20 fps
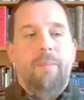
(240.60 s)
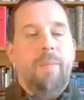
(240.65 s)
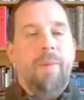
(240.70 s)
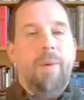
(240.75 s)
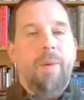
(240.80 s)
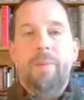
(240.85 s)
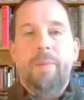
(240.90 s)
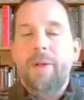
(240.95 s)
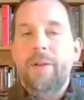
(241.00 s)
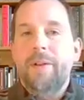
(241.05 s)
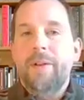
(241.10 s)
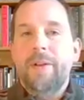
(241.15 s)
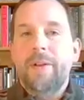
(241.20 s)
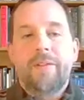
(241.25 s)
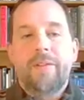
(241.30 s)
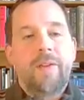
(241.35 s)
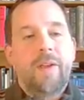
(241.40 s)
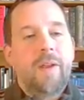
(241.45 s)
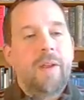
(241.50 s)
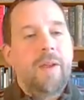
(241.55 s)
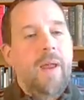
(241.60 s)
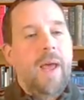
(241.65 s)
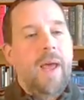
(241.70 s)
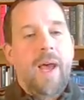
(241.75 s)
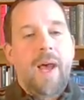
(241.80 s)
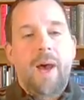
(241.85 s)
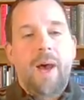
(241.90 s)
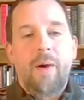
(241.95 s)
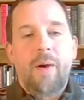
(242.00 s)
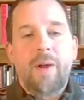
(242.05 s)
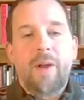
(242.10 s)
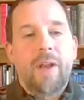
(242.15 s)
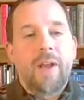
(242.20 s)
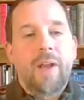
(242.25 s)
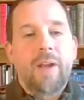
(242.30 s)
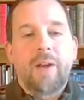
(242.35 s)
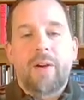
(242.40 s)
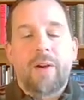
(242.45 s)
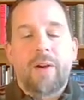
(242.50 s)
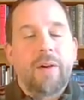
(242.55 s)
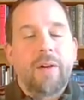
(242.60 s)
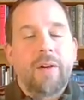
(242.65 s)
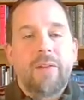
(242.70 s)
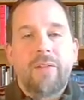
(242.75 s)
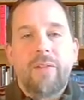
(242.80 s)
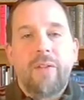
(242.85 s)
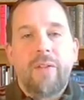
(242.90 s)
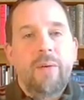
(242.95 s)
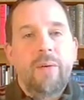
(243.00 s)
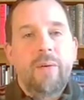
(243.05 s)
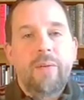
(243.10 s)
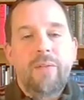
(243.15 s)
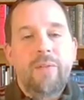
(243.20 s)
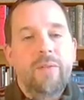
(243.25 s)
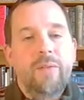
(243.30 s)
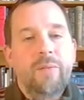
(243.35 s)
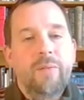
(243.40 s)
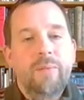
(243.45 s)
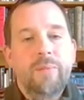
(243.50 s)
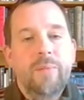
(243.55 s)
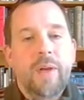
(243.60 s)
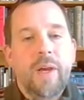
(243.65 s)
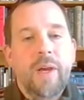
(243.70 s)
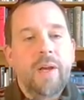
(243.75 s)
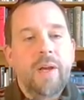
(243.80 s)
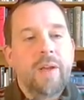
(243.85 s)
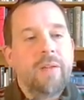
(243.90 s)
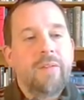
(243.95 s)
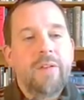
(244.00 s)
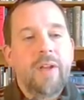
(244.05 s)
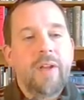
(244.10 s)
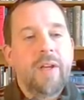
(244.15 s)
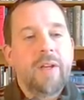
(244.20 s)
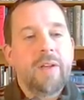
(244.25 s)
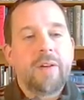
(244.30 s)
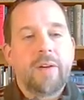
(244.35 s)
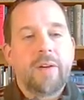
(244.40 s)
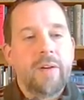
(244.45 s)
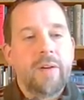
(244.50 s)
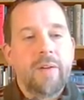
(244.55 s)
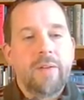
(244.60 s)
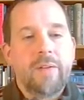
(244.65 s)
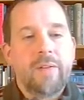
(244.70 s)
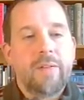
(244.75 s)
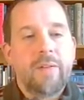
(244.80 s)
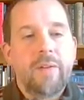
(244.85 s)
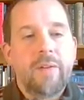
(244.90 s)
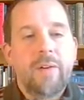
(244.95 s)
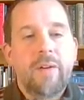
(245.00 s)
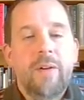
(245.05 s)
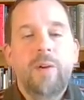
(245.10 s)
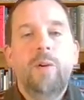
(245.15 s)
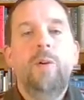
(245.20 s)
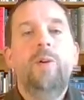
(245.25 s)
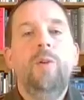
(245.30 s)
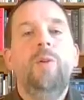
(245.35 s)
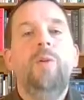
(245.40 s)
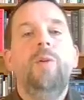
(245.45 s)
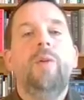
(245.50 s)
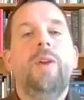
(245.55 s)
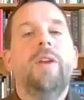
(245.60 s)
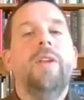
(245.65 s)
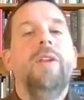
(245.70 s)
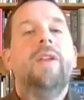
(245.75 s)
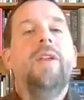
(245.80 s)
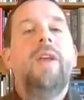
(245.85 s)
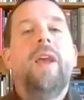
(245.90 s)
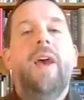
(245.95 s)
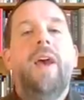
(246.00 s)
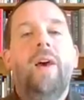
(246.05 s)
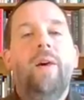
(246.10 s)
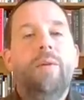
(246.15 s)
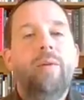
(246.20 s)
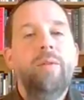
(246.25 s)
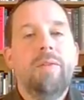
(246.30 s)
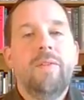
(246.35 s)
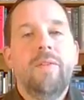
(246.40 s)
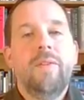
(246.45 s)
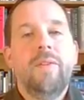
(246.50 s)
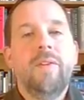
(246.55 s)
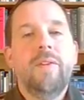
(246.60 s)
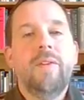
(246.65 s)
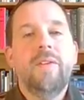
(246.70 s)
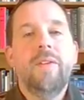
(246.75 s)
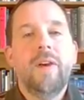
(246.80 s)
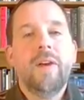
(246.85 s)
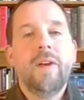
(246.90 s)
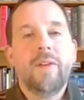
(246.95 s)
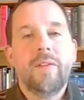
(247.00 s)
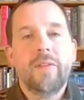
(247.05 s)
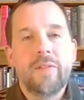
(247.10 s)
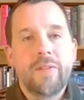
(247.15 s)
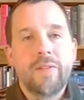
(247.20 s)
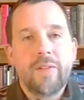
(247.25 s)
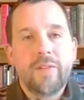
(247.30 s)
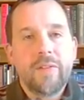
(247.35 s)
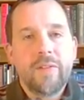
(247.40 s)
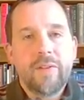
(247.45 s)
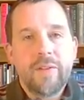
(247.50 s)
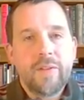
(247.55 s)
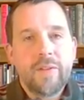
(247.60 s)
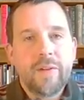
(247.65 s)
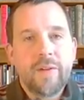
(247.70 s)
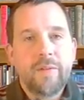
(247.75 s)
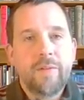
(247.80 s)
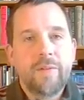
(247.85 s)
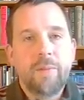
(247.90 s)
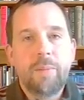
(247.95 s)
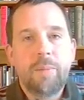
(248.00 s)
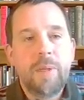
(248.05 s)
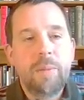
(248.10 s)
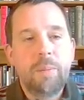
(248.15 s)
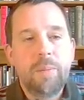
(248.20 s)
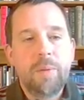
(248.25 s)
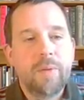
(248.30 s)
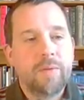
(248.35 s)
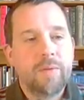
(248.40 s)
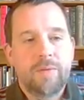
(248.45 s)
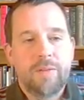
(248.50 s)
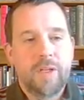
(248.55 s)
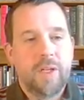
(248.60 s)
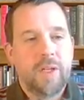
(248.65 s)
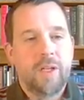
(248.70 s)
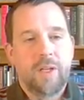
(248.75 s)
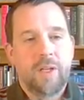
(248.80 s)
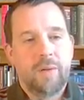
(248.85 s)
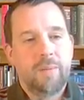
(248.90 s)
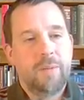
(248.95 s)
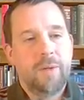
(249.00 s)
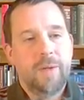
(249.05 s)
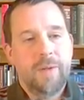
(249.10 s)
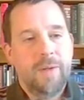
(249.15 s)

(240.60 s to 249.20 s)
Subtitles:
But Balak said, "How can I curse those whom God has not cursed? Who can count the dust of the people of Jacob?"